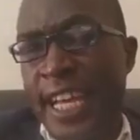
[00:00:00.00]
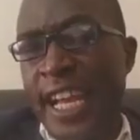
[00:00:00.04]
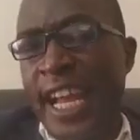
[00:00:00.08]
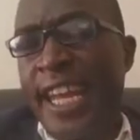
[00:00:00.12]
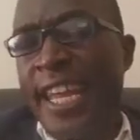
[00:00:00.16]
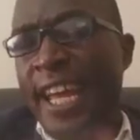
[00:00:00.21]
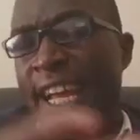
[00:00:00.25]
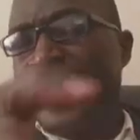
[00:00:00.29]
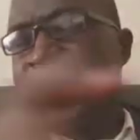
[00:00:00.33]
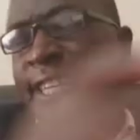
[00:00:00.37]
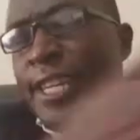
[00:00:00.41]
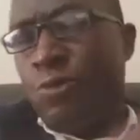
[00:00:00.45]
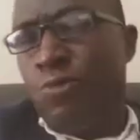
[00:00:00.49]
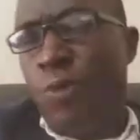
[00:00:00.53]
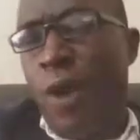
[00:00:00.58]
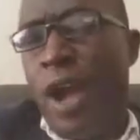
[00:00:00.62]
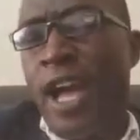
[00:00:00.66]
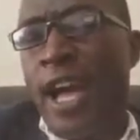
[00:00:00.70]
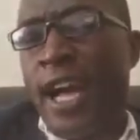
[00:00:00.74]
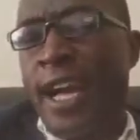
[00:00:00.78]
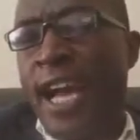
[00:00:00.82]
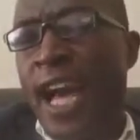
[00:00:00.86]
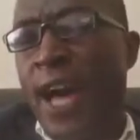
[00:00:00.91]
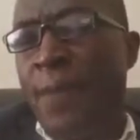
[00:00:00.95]
Let
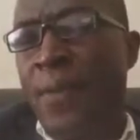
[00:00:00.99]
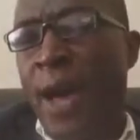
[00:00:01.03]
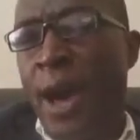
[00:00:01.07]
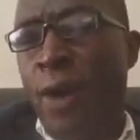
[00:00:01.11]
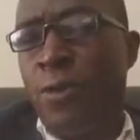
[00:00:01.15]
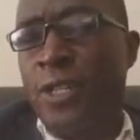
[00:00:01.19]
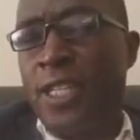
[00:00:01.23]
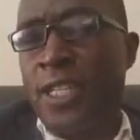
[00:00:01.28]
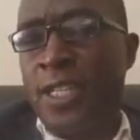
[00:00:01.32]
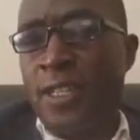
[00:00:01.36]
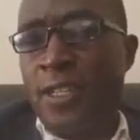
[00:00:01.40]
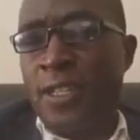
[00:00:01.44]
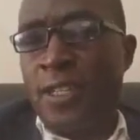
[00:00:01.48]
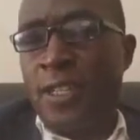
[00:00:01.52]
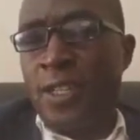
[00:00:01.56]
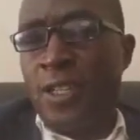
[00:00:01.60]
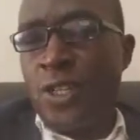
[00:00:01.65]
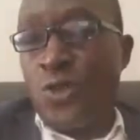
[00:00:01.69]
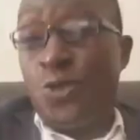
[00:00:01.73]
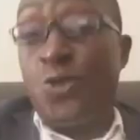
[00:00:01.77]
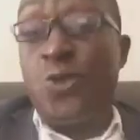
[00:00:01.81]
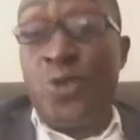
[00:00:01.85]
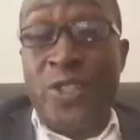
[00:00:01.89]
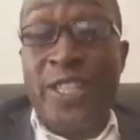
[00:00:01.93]
Nkwanga come out.
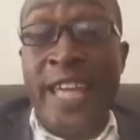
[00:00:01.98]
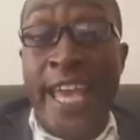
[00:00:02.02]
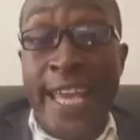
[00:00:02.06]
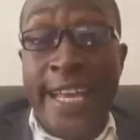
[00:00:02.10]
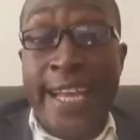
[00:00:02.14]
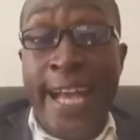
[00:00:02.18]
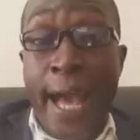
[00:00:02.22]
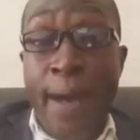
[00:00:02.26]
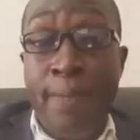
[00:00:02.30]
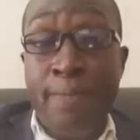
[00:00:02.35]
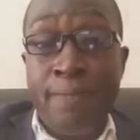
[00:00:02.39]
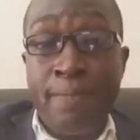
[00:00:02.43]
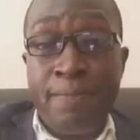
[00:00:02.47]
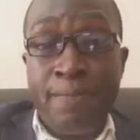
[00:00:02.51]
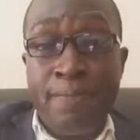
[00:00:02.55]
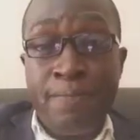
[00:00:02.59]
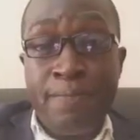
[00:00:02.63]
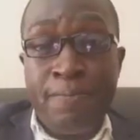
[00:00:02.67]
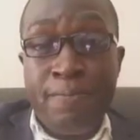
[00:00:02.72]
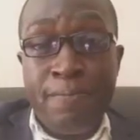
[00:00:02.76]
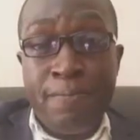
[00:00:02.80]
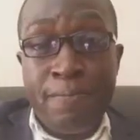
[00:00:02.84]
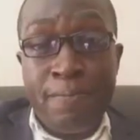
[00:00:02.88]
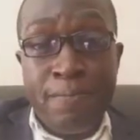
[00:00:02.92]
Could they come?
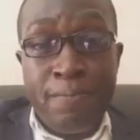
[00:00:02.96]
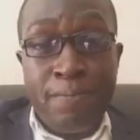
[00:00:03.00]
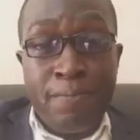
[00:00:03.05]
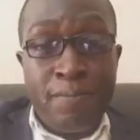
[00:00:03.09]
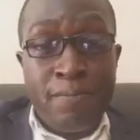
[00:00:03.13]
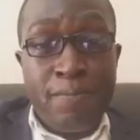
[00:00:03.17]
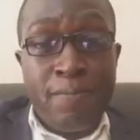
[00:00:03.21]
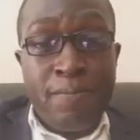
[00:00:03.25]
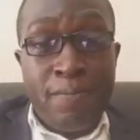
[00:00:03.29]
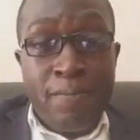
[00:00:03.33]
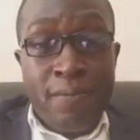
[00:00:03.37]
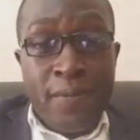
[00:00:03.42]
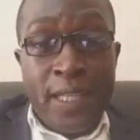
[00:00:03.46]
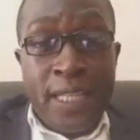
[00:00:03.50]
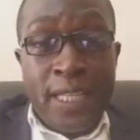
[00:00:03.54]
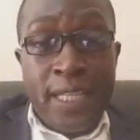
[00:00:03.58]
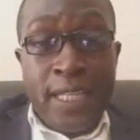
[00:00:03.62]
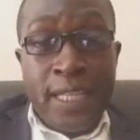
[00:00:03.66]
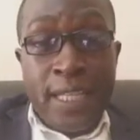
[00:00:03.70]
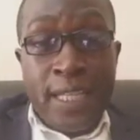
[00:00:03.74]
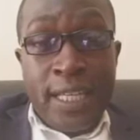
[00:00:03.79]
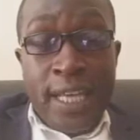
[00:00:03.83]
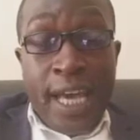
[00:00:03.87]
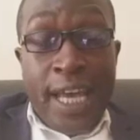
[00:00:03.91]

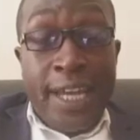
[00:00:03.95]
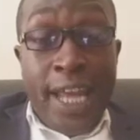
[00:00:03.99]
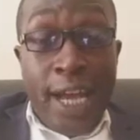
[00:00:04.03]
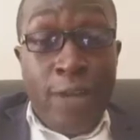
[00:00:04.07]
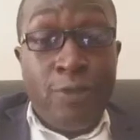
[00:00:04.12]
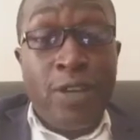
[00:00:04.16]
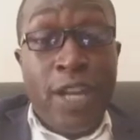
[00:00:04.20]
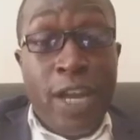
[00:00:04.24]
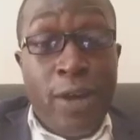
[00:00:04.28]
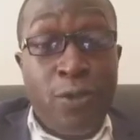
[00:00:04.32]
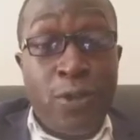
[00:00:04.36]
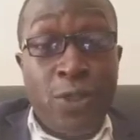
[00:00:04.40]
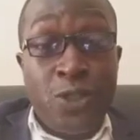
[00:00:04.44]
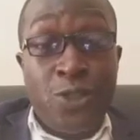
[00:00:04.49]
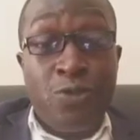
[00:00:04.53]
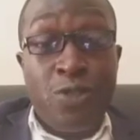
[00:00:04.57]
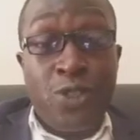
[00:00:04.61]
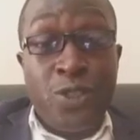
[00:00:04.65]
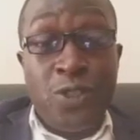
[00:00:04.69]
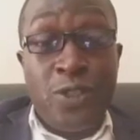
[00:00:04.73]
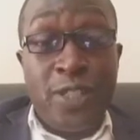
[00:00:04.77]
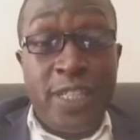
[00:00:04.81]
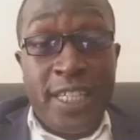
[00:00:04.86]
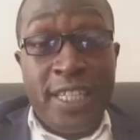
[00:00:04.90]
And actually, I was
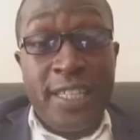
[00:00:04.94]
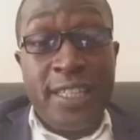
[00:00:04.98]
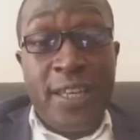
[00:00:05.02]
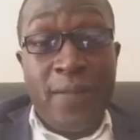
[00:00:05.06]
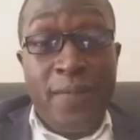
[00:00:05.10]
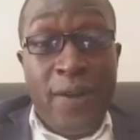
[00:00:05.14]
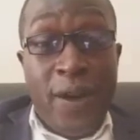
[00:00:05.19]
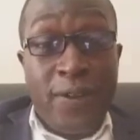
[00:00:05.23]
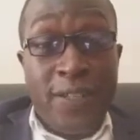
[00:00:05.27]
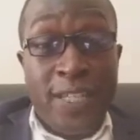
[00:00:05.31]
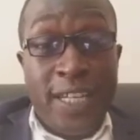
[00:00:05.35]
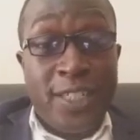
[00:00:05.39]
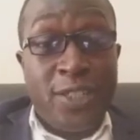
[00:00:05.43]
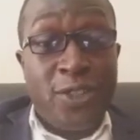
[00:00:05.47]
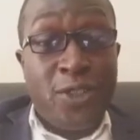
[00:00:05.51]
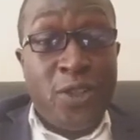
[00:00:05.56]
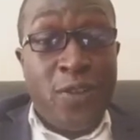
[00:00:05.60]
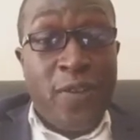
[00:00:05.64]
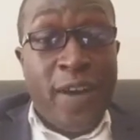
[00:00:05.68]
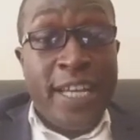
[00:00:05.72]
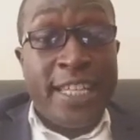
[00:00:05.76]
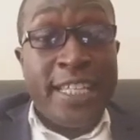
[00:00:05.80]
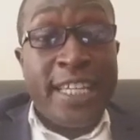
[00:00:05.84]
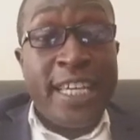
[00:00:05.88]
reasoning them out that, you know
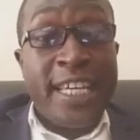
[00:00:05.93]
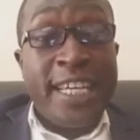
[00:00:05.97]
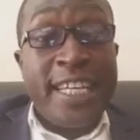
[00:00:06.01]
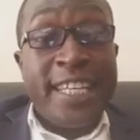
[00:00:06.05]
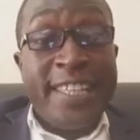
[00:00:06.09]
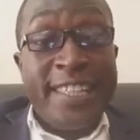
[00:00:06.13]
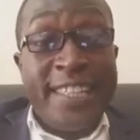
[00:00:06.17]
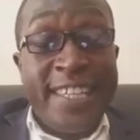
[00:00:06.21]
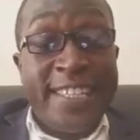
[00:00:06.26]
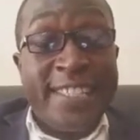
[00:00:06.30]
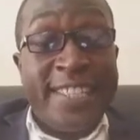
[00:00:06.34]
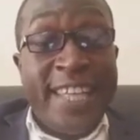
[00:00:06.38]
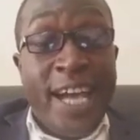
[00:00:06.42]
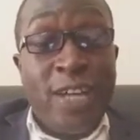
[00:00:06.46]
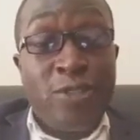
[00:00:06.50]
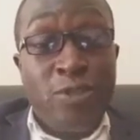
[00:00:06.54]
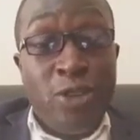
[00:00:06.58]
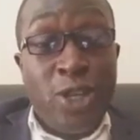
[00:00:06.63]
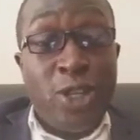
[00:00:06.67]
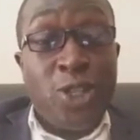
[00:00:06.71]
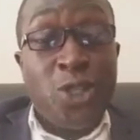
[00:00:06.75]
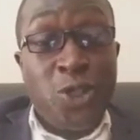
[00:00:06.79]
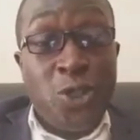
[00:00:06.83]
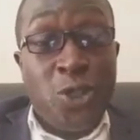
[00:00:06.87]
what, this
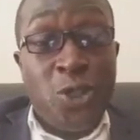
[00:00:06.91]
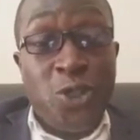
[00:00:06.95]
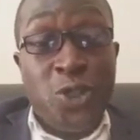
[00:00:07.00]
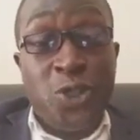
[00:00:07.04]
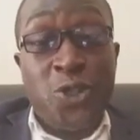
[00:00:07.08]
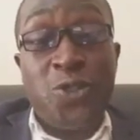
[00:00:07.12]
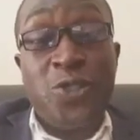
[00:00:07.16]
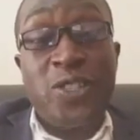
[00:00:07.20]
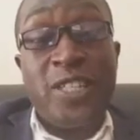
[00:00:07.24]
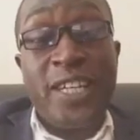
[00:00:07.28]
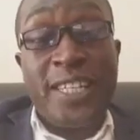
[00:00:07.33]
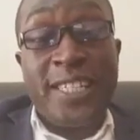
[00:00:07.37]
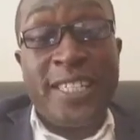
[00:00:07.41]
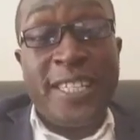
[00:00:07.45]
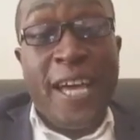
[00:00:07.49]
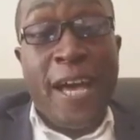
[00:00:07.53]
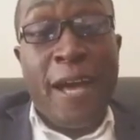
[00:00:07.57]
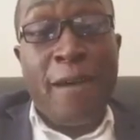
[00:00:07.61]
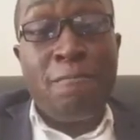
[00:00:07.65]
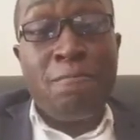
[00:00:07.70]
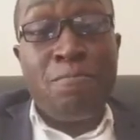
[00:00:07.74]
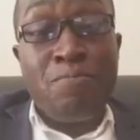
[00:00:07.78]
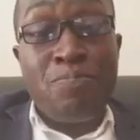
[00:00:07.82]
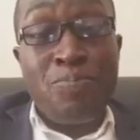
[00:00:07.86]
actually shows you
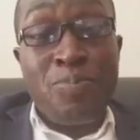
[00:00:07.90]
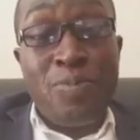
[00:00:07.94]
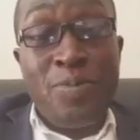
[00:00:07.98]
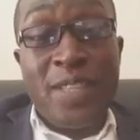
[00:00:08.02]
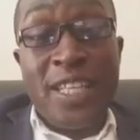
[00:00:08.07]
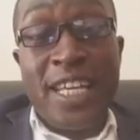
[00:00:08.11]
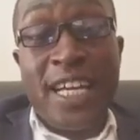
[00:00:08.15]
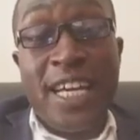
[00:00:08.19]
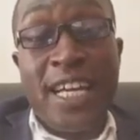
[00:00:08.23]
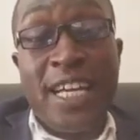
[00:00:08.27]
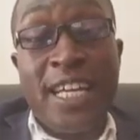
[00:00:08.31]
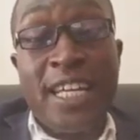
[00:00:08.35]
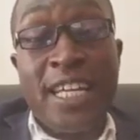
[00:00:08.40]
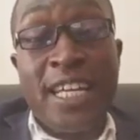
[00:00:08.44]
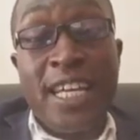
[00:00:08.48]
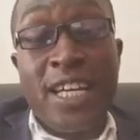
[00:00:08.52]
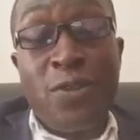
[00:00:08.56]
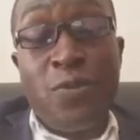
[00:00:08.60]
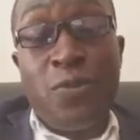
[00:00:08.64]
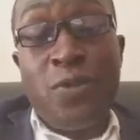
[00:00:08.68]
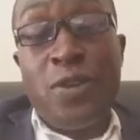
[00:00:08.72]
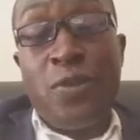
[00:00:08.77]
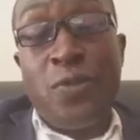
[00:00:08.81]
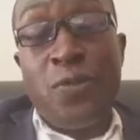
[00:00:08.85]
that
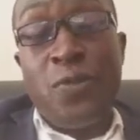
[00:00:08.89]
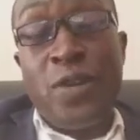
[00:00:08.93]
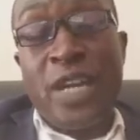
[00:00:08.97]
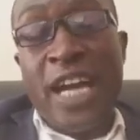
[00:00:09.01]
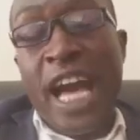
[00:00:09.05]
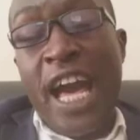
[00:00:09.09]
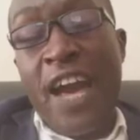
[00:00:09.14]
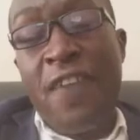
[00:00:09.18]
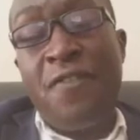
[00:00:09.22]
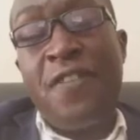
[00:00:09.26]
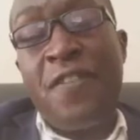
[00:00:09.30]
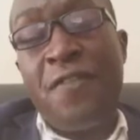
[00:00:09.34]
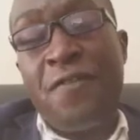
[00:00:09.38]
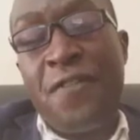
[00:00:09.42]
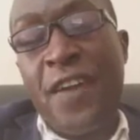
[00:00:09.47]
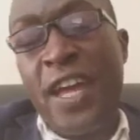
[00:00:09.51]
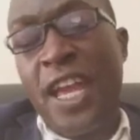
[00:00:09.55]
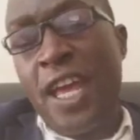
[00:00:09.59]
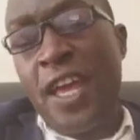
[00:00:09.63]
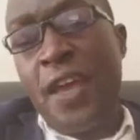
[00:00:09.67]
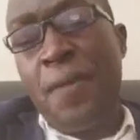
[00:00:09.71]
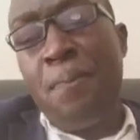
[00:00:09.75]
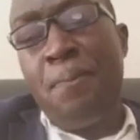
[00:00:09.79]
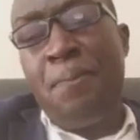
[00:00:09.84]
we have a
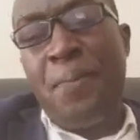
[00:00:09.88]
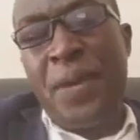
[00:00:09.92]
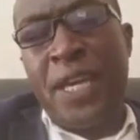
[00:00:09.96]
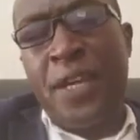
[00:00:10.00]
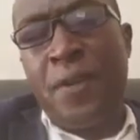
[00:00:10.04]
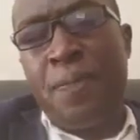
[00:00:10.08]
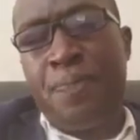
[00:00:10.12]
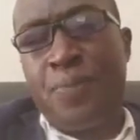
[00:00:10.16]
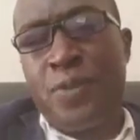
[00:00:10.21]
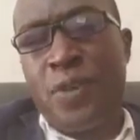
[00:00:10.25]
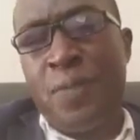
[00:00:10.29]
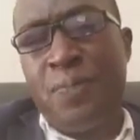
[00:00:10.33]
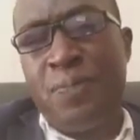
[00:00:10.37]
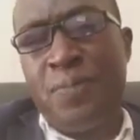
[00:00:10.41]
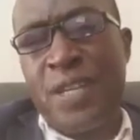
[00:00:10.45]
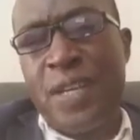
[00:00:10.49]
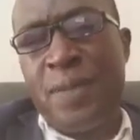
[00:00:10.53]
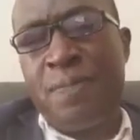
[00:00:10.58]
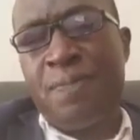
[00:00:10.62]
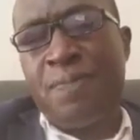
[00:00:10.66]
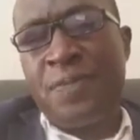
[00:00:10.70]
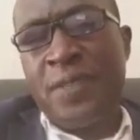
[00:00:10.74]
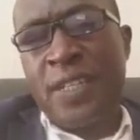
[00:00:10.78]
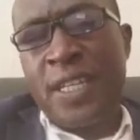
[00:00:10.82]
very big problem.